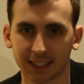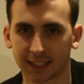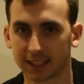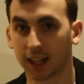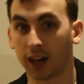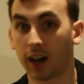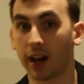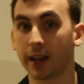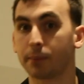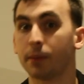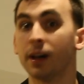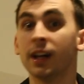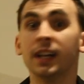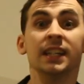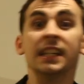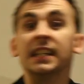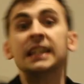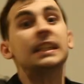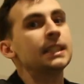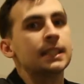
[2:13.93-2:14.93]
this time.
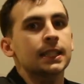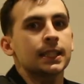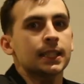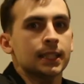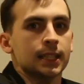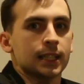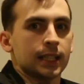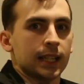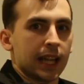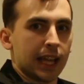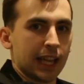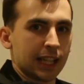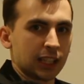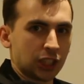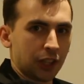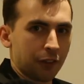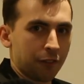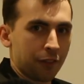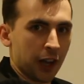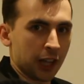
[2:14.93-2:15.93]

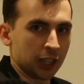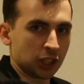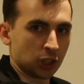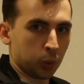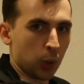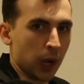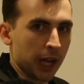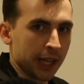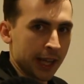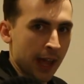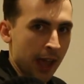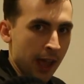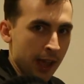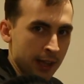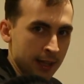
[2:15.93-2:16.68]
It's your first one.